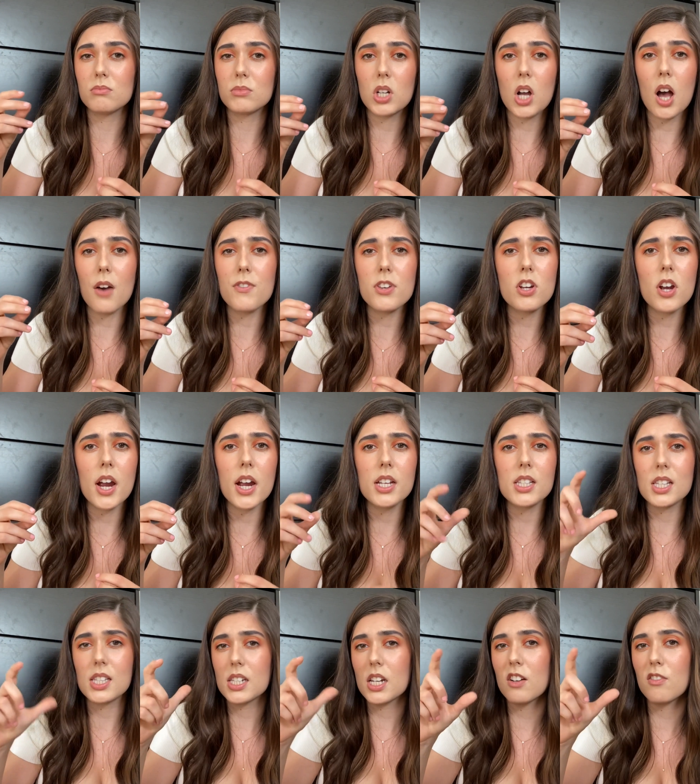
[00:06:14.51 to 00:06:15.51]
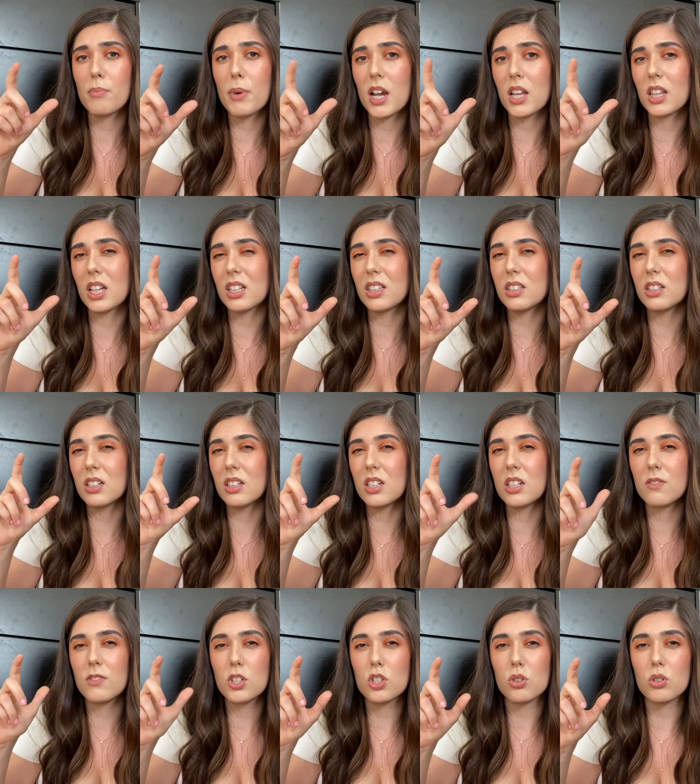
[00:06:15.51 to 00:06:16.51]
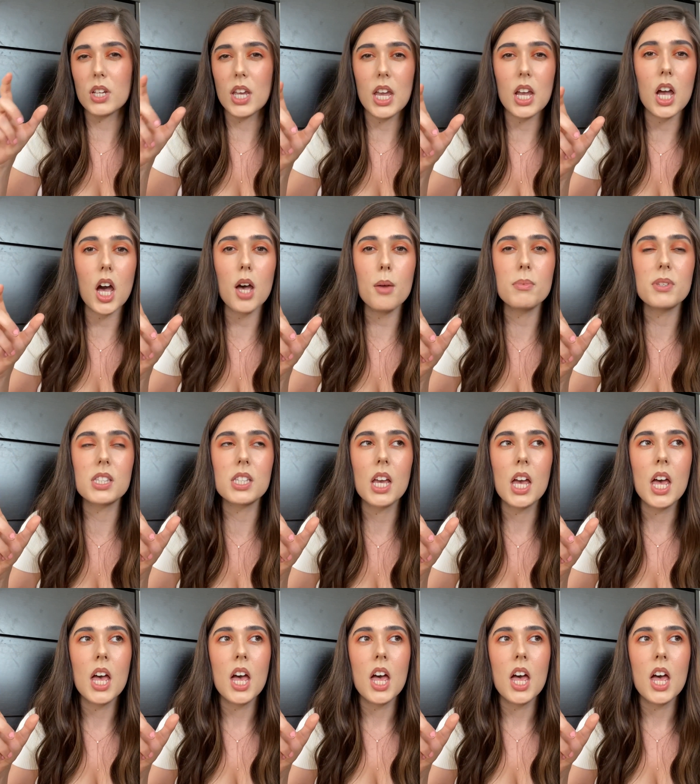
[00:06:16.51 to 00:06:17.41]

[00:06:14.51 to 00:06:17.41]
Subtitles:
coffee grinds instead of buying like the individual K-cups,